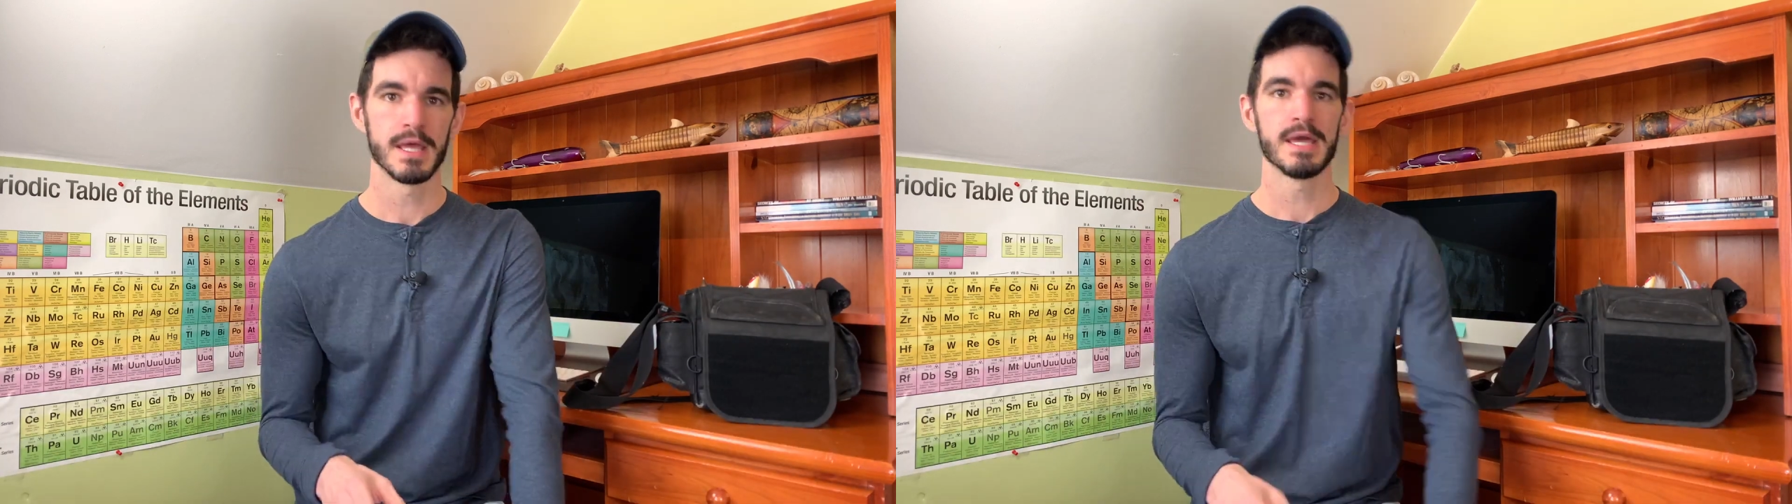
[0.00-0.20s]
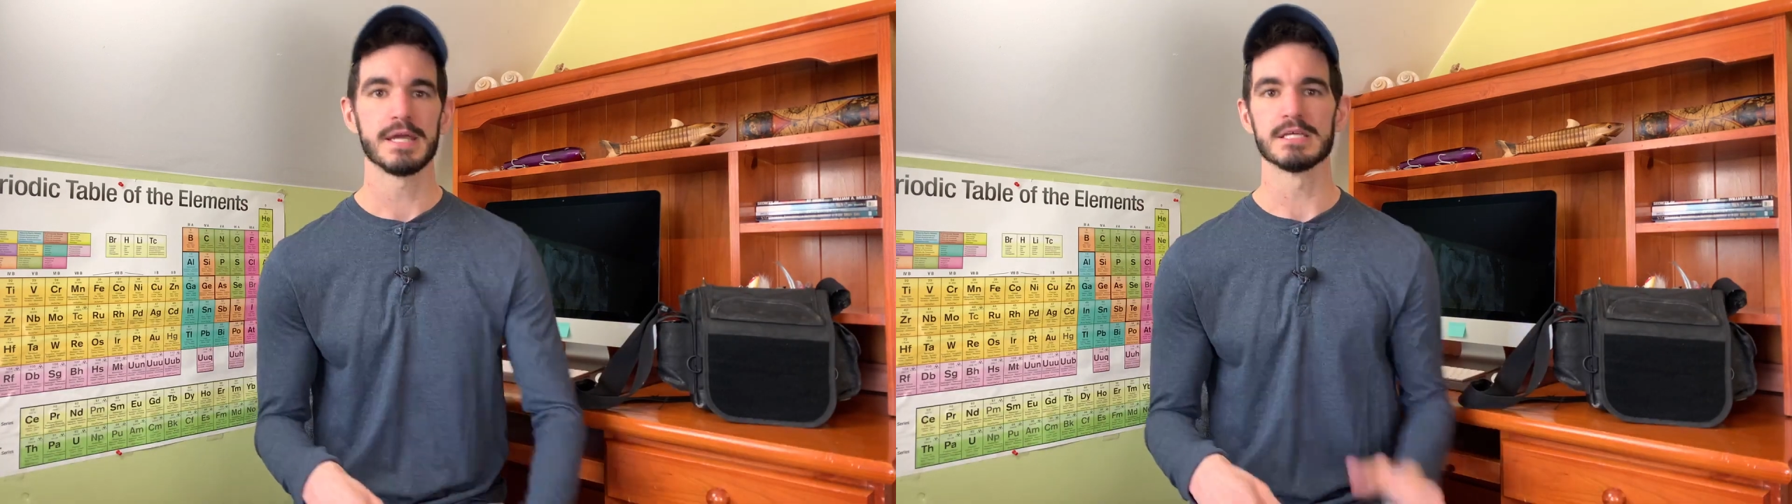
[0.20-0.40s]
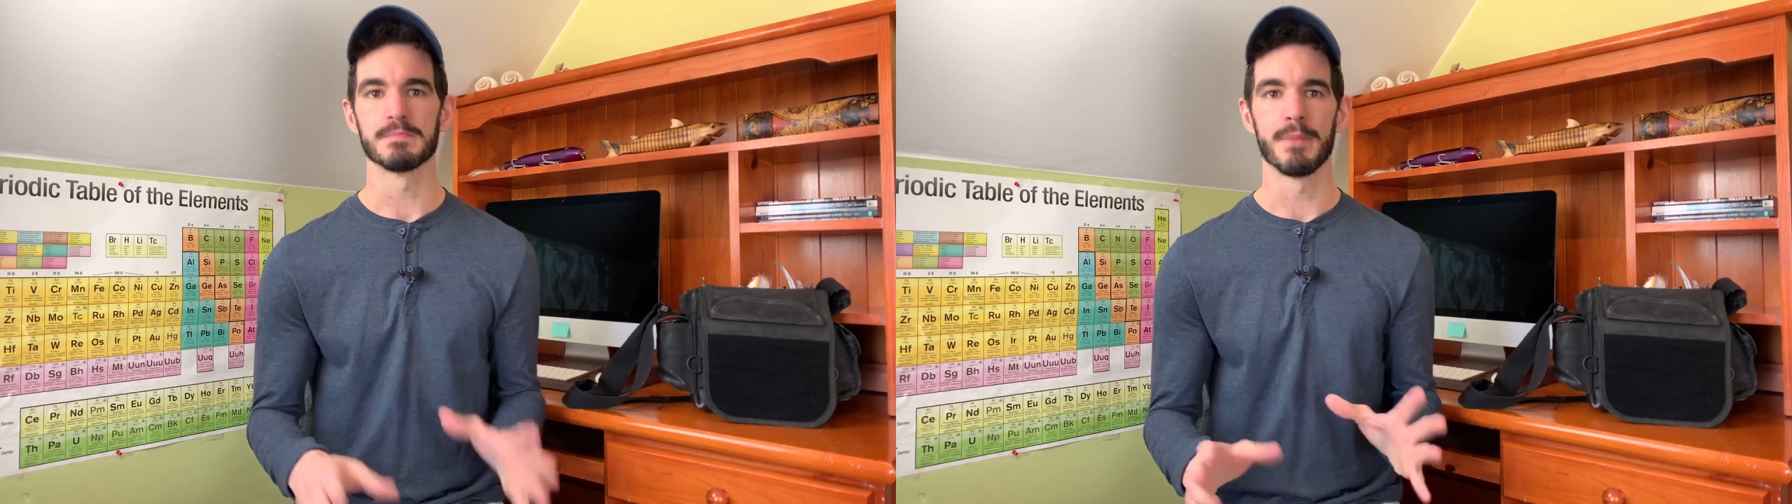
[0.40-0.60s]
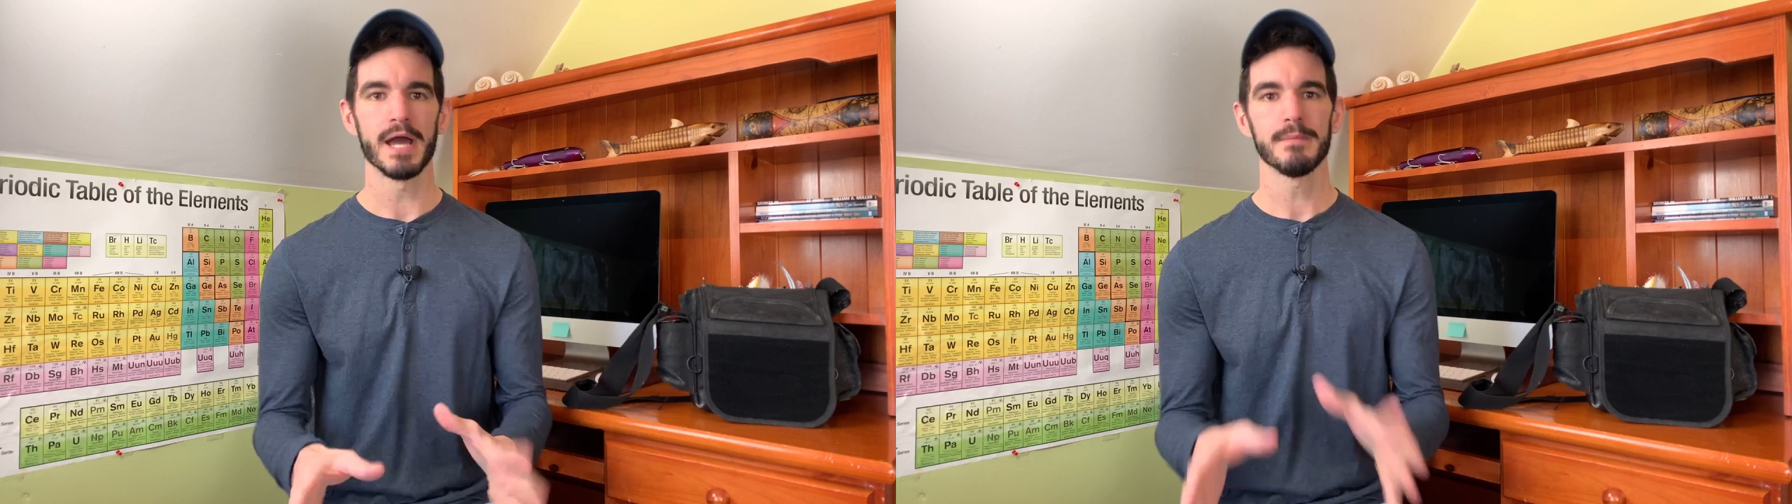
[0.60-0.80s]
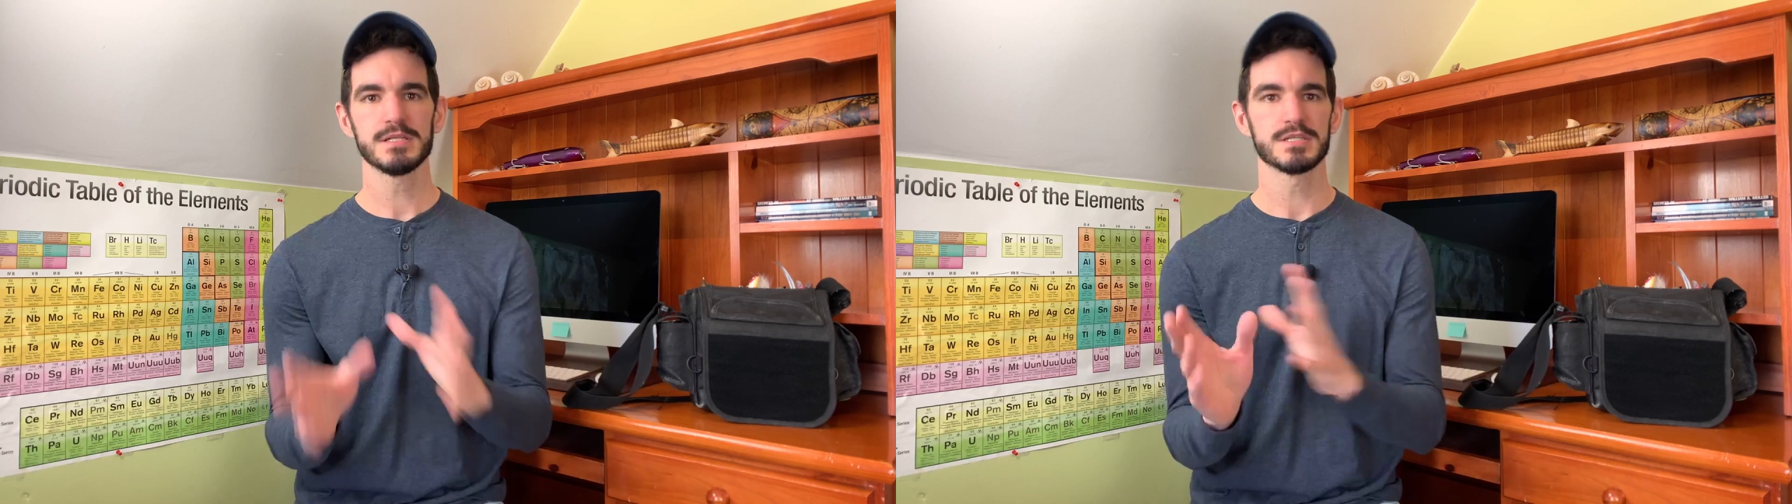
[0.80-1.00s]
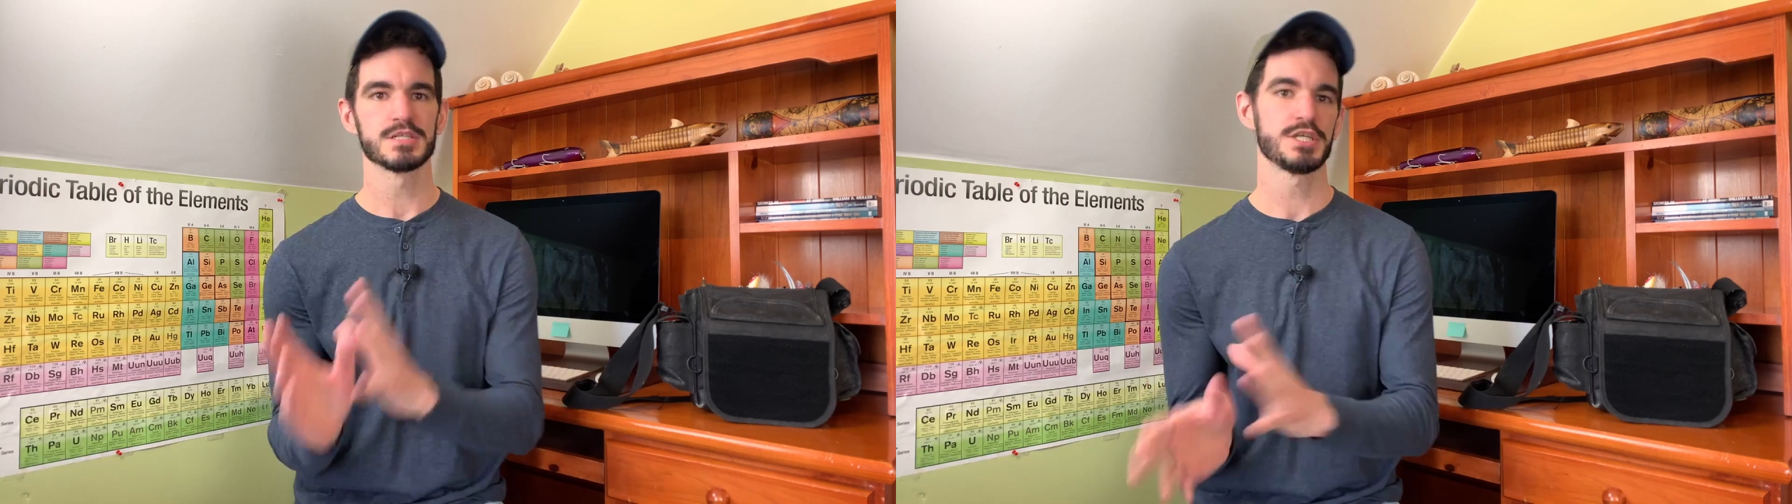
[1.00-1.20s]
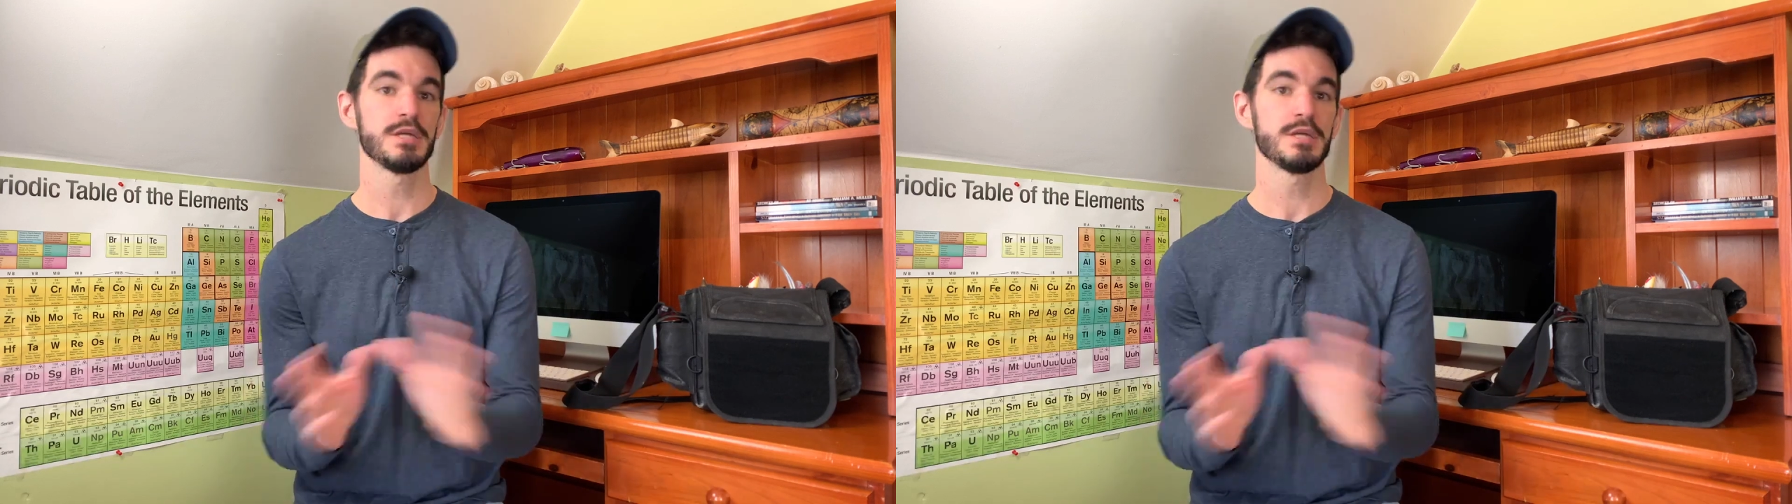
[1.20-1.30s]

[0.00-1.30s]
is buy a bunch of cheap